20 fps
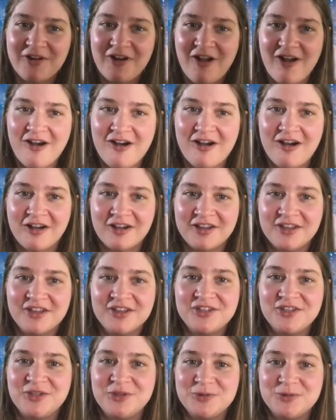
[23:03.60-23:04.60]
Hogg
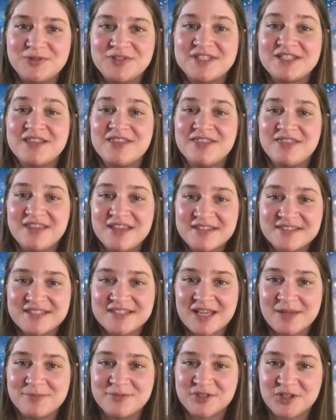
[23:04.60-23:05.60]
used this
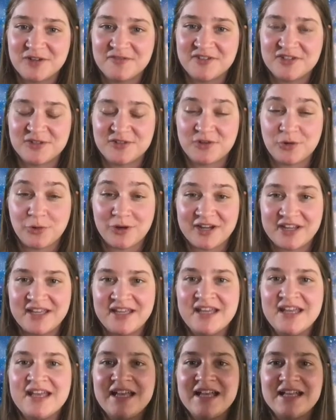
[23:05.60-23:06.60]
observatory
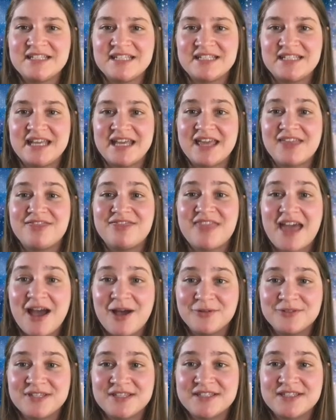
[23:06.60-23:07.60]
to take
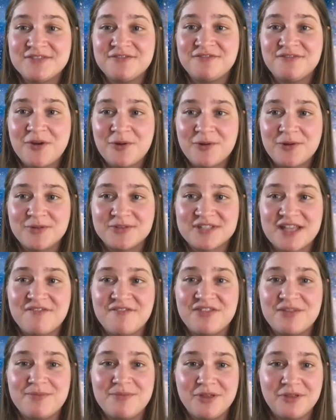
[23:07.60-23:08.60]
thousands of photos of
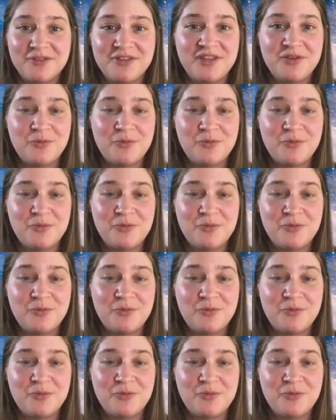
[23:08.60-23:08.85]
the Milky